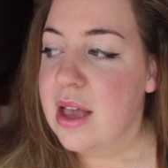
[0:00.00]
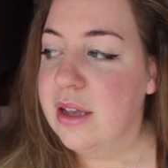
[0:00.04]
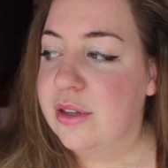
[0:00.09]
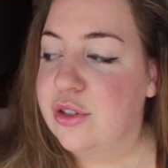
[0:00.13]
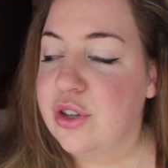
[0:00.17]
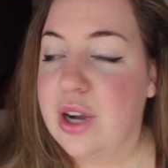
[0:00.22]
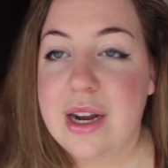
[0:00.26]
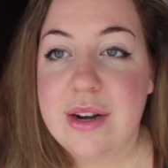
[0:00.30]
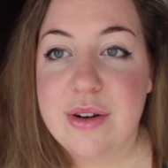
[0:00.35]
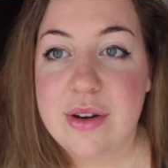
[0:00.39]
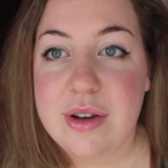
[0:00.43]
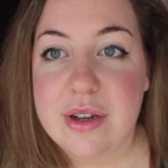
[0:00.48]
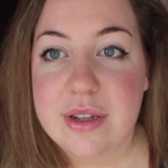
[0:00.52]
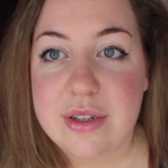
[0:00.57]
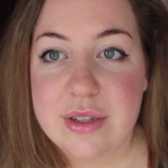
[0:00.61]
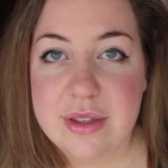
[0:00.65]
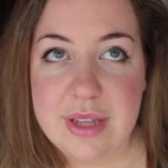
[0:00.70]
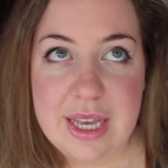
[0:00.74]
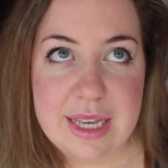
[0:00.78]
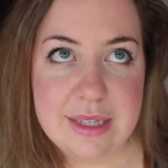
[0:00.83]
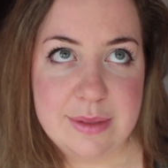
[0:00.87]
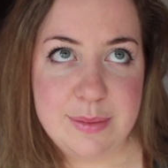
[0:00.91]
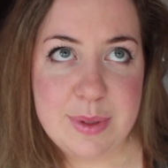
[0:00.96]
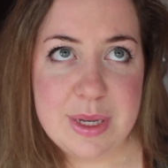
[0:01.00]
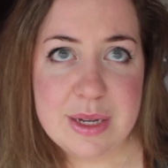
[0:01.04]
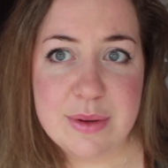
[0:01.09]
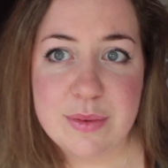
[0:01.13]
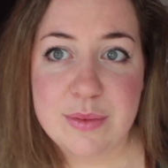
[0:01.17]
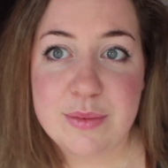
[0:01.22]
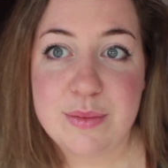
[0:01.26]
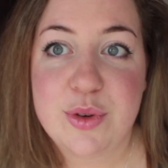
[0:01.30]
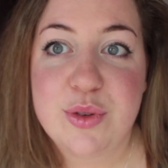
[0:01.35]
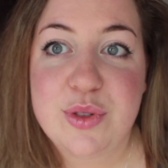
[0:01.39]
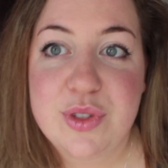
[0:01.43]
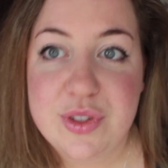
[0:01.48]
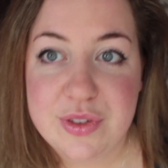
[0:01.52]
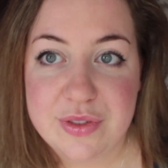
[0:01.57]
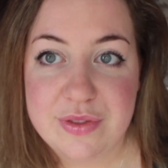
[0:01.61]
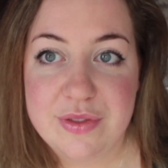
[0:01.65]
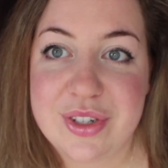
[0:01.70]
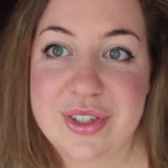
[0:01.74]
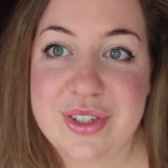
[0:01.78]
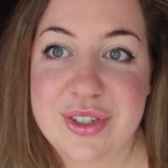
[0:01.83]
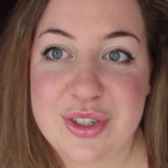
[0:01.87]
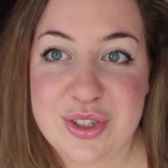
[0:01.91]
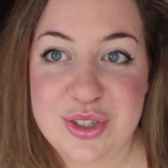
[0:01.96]
Tried on, like, spent most of
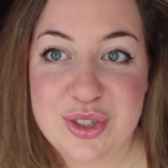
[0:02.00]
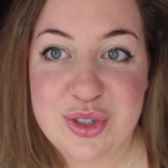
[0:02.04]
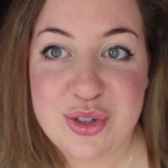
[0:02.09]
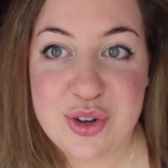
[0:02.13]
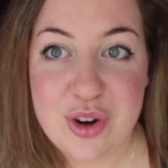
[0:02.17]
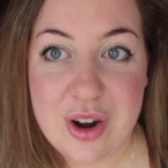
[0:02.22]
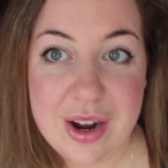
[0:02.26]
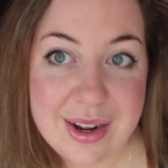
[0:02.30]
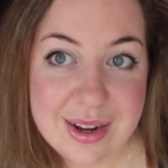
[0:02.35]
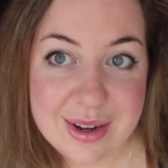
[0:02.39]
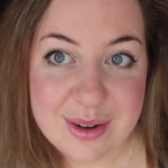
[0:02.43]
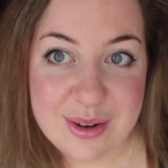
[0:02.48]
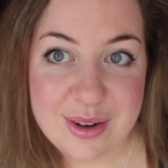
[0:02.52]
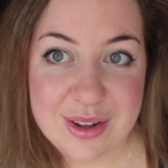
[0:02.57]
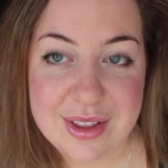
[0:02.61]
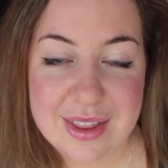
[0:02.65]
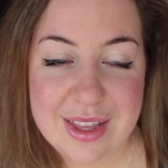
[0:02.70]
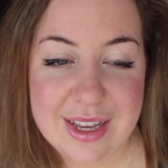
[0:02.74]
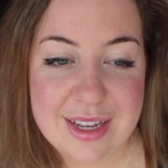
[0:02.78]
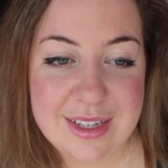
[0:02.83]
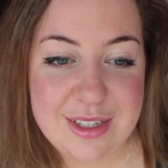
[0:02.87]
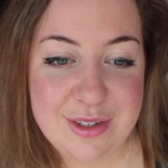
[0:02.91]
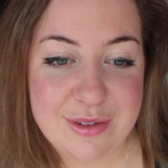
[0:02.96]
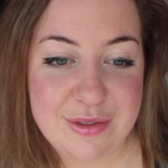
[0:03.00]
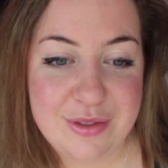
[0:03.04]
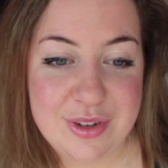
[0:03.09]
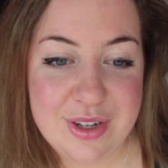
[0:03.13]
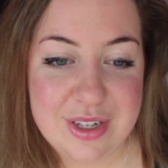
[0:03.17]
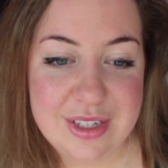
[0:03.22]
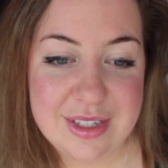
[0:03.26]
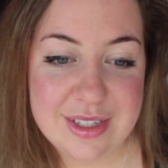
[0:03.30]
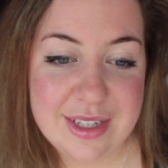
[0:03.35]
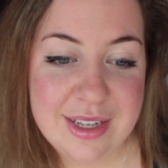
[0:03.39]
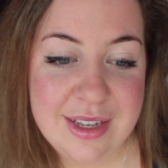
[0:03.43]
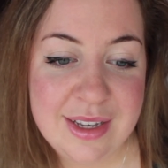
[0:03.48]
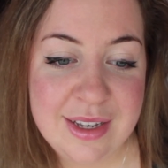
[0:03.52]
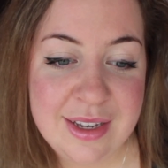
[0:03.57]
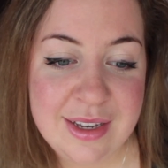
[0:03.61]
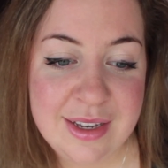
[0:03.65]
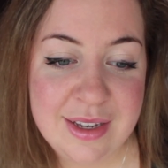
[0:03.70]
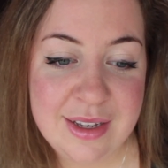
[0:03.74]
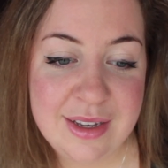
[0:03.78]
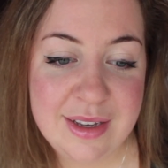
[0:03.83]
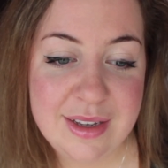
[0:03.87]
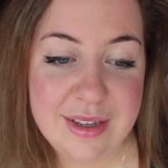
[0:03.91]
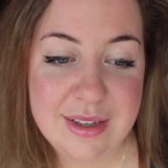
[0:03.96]
it just trying on like different
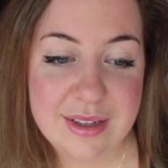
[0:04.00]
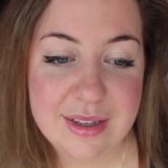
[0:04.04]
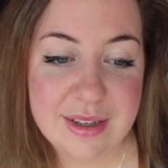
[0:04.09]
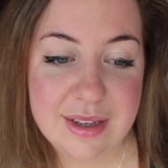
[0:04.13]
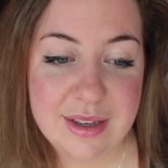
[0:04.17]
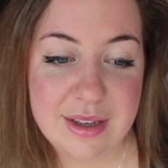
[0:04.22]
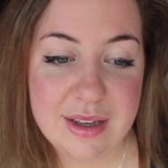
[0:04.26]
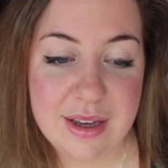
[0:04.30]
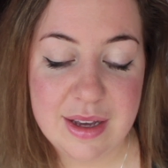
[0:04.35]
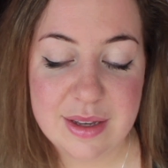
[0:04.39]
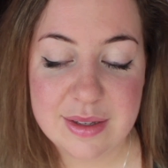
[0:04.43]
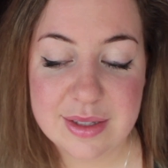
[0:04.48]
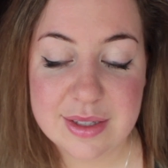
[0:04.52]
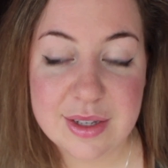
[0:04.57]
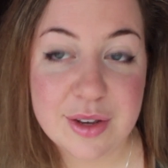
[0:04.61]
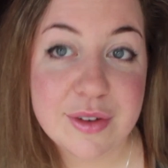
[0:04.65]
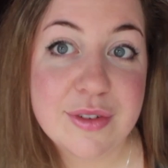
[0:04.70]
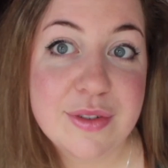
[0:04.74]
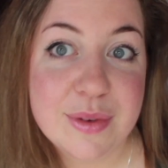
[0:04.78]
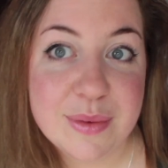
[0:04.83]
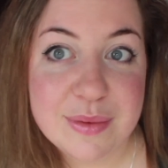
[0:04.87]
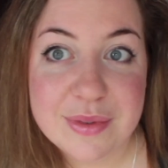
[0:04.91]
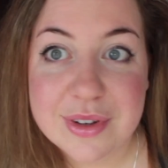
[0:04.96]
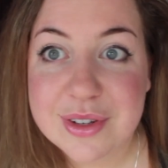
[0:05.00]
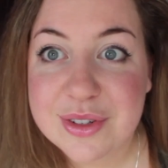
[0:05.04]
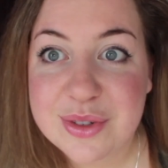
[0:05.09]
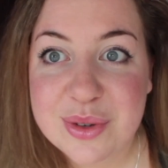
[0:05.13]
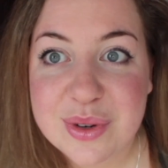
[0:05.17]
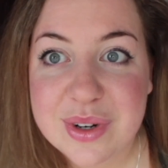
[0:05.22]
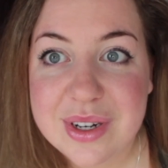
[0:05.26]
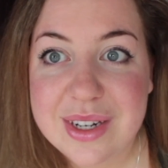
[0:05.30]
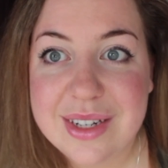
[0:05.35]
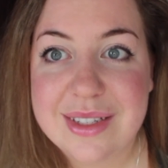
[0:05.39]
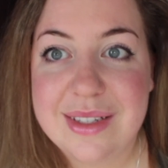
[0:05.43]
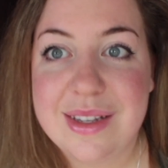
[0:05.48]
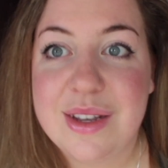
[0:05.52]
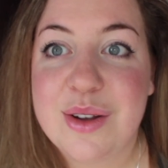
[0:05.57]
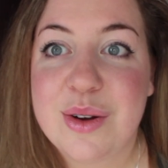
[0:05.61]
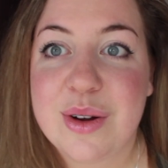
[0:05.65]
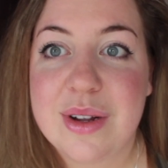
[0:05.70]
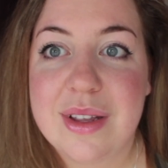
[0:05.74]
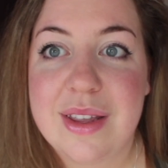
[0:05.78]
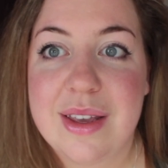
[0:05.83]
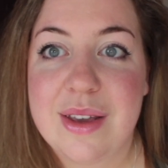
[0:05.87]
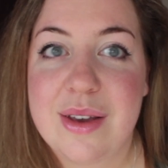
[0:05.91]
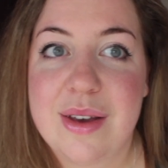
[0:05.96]
stuff from Victoria's
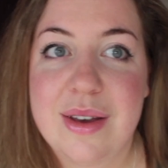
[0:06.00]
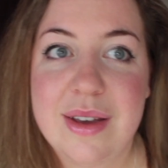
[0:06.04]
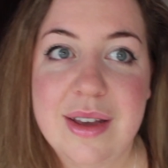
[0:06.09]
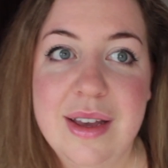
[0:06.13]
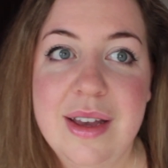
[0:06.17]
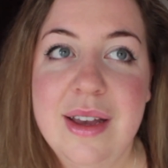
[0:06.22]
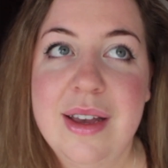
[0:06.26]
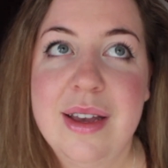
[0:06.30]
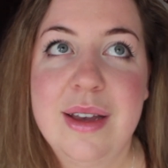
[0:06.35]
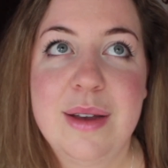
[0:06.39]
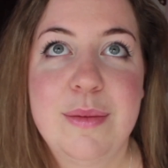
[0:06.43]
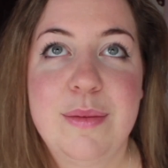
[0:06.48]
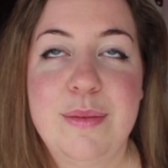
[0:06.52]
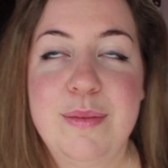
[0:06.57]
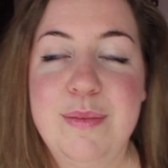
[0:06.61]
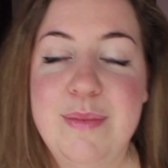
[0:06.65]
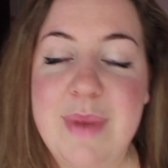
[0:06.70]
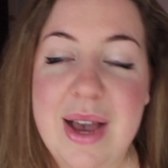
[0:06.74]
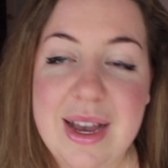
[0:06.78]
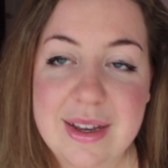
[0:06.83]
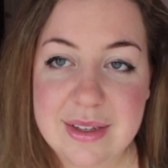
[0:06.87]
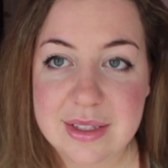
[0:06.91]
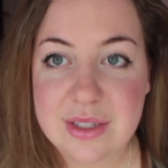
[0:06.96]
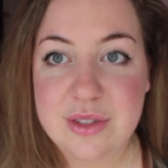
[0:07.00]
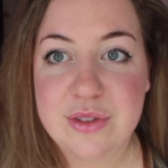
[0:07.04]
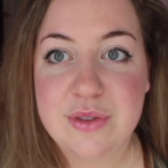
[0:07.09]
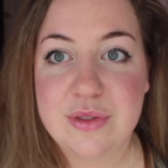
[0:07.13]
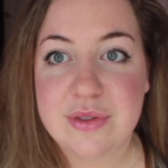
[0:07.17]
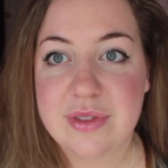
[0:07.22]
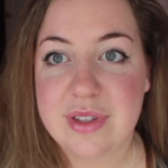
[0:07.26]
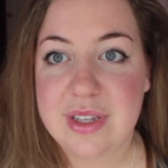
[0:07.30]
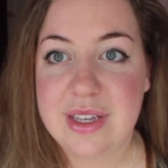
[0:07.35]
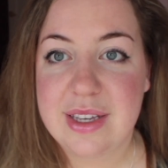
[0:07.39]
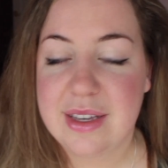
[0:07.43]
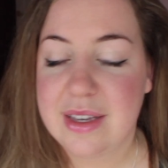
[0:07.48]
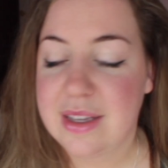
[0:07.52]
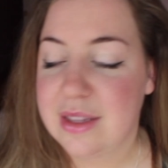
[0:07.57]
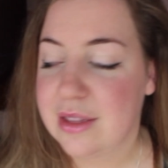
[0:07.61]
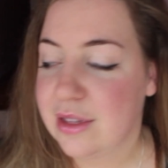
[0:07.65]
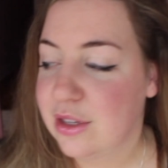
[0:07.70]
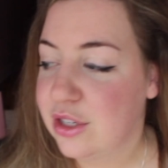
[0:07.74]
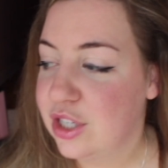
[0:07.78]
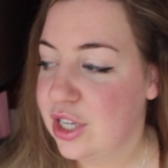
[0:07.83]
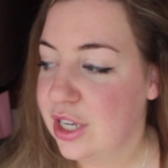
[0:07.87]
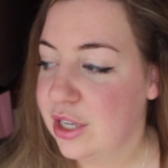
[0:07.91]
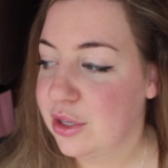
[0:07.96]
Secret, like massively in
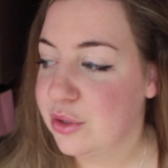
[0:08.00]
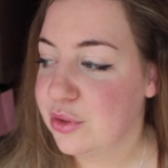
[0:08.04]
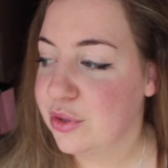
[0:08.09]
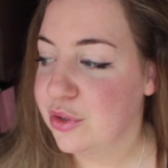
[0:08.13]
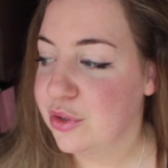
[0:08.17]
the change